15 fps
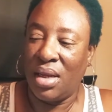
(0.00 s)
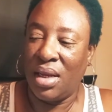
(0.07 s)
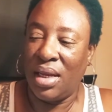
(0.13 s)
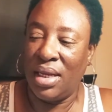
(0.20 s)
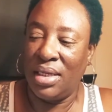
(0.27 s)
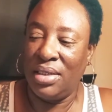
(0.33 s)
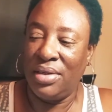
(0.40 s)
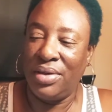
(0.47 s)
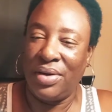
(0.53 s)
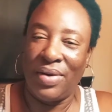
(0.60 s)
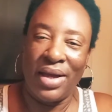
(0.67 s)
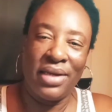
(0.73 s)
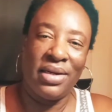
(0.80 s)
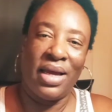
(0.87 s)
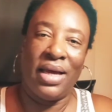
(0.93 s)
And,
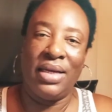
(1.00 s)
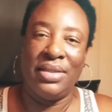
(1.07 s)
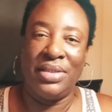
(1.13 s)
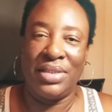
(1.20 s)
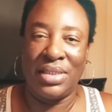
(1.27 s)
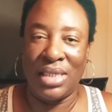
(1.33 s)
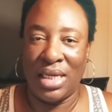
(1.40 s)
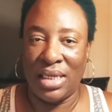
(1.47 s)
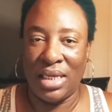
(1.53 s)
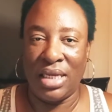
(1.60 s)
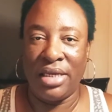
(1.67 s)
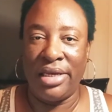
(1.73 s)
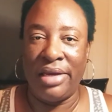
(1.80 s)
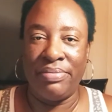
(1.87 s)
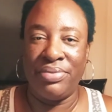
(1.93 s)
I understand they
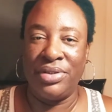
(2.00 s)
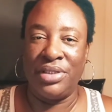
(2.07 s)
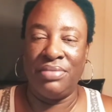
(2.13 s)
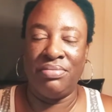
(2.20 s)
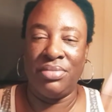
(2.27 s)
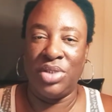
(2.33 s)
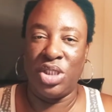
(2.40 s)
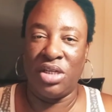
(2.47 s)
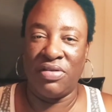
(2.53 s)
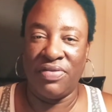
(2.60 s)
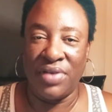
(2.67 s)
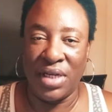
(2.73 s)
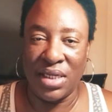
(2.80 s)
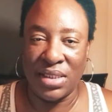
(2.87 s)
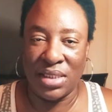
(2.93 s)
can't put
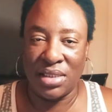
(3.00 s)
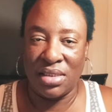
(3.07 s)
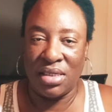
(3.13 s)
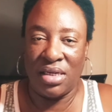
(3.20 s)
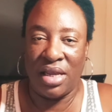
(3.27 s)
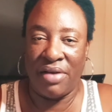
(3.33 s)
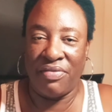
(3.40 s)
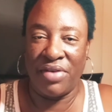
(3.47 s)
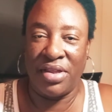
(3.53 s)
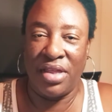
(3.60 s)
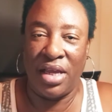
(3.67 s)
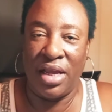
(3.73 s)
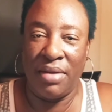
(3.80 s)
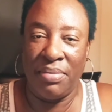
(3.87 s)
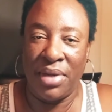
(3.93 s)
Jennifer Hudson in
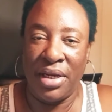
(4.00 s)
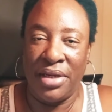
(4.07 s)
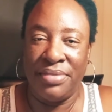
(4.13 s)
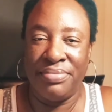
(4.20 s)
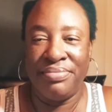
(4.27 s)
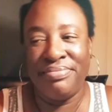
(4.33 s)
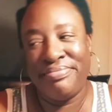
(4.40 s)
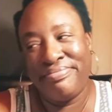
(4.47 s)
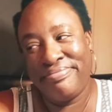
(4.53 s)
everything, but